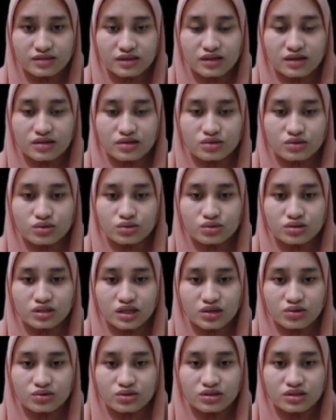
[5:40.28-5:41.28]

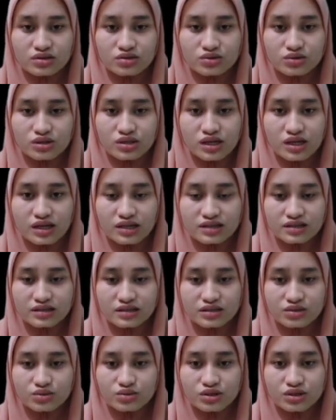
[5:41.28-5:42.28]
2,300
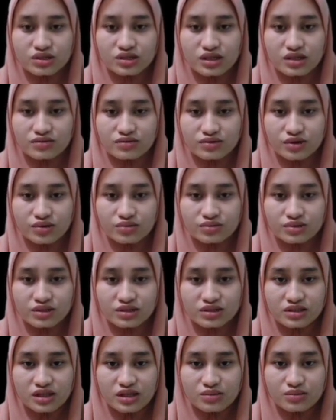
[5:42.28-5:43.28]
we get from the
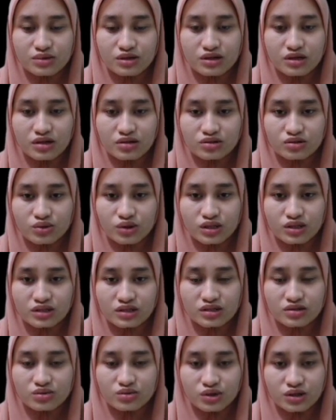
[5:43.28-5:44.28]
table on question
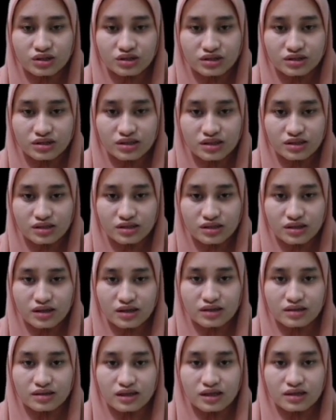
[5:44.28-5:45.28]
1C.
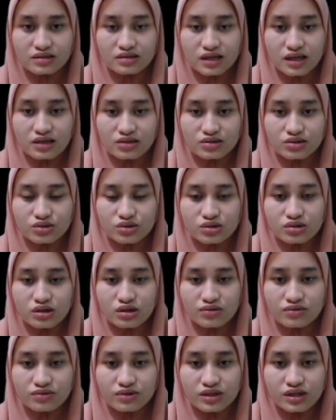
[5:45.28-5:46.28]
Next actual
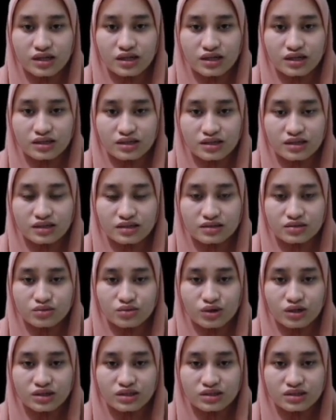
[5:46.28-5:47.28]
overhead is
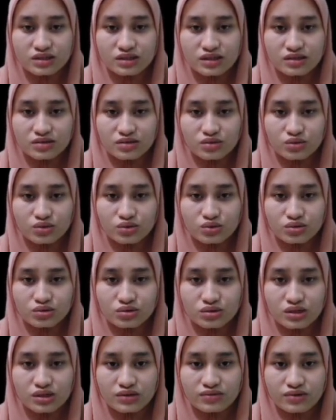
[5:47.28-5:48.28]

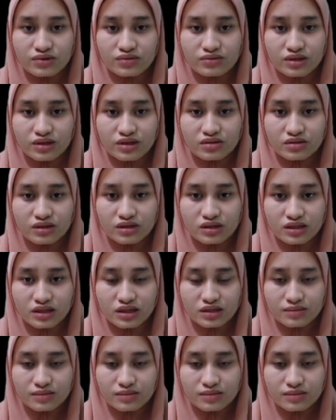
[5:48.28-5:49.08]
1,62350 ringgit.